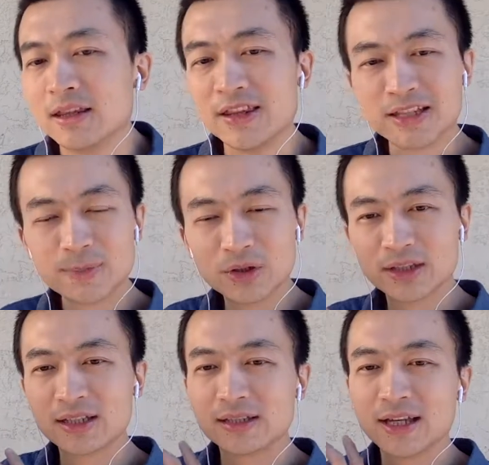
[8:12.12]
This
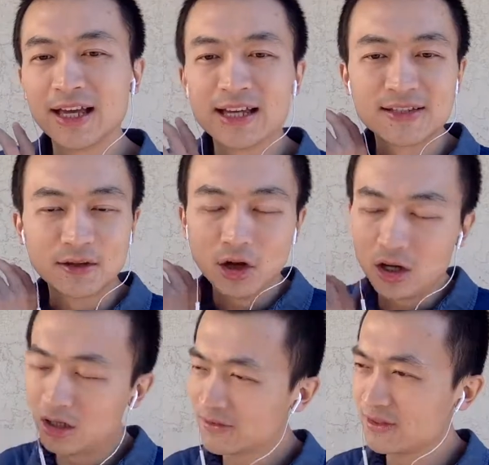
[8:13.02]
book, it has
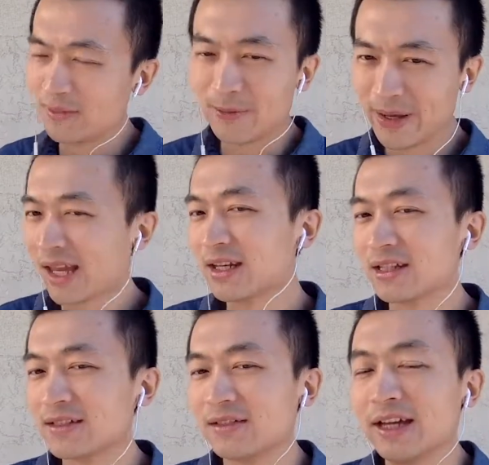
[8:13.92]
awesome
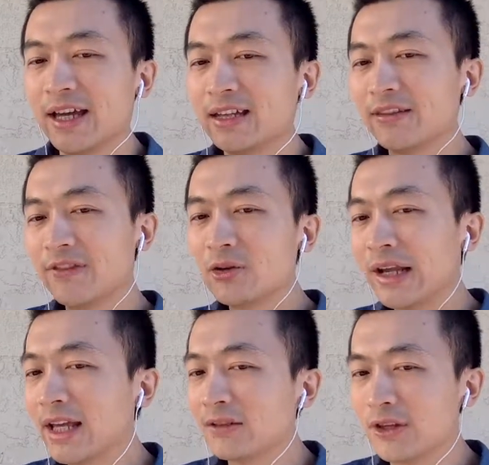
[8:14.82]
appendix at the
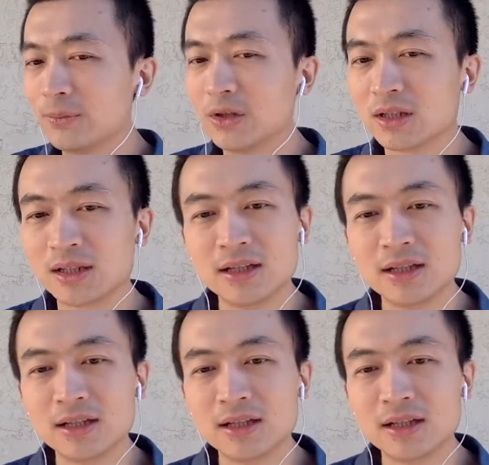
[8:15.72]
very end of the book.